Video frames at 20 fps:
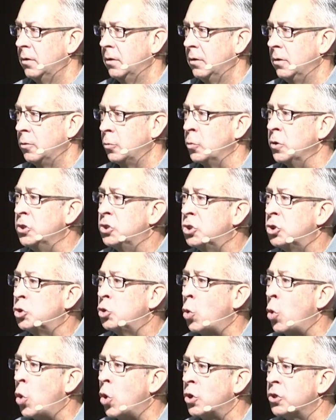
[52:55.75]

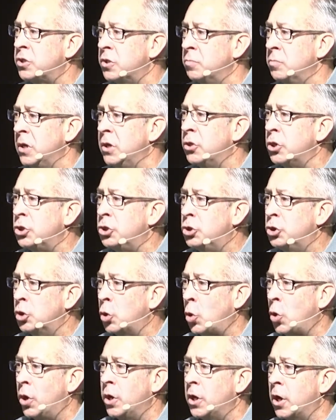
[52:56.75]
Restore to me the
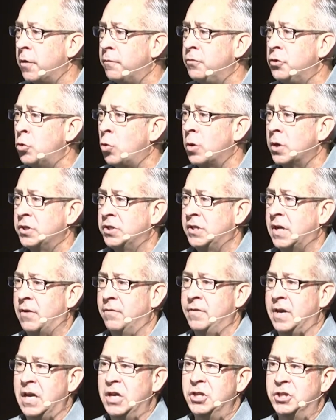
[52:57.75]
joy of your
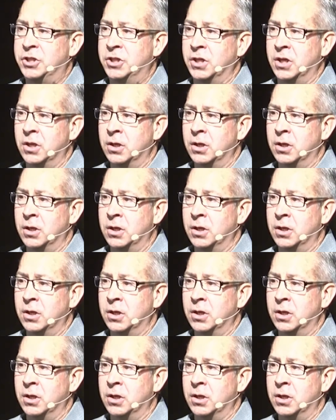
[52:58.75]
salvation.